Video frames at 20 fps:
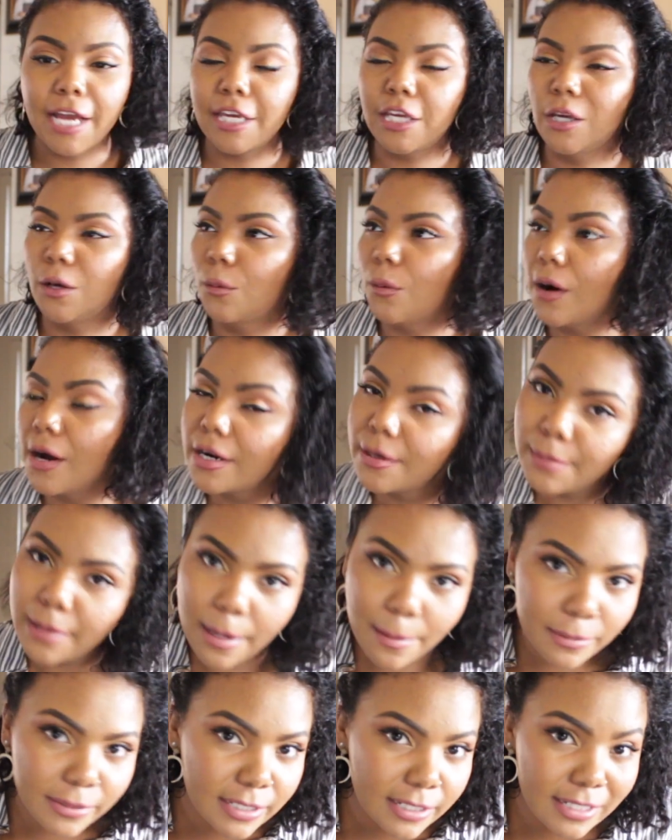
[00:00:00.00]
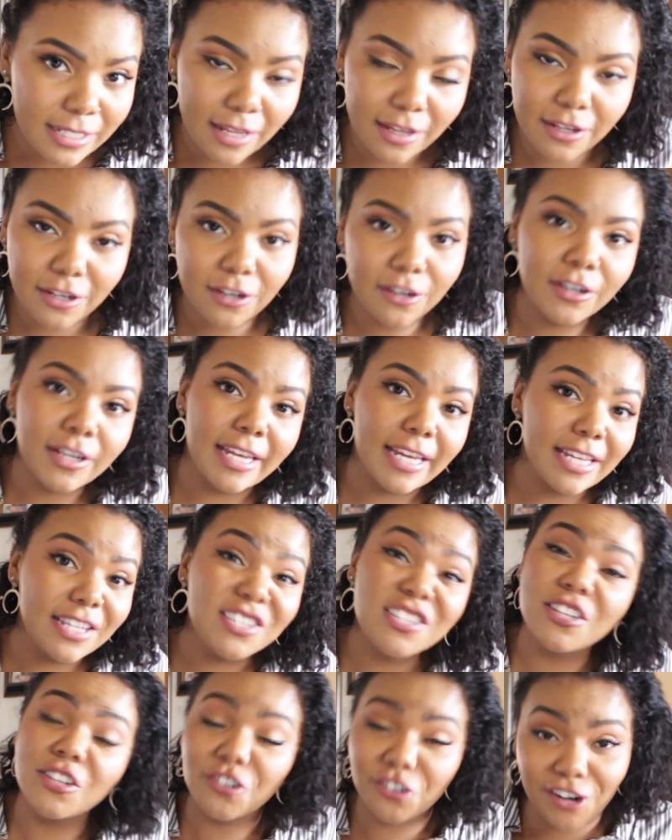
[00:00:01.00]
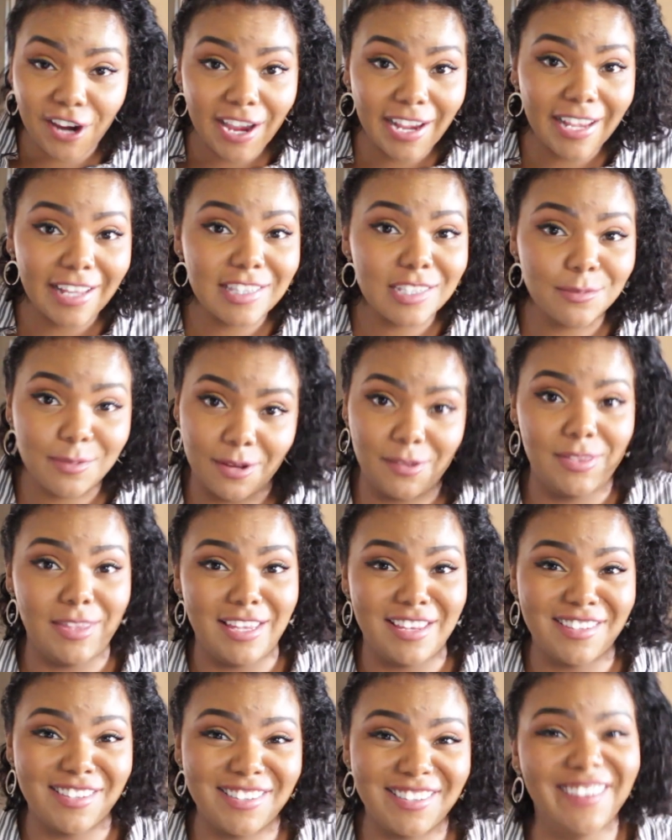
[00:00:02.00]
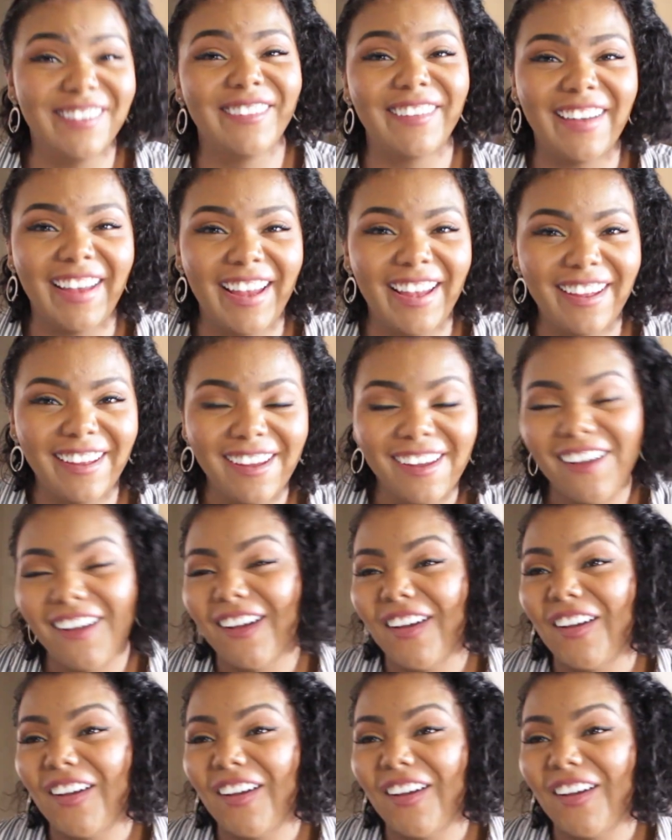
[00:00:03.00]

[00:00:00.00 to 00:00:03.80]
You want to be able to tell your kids and your grandkids about this, okay?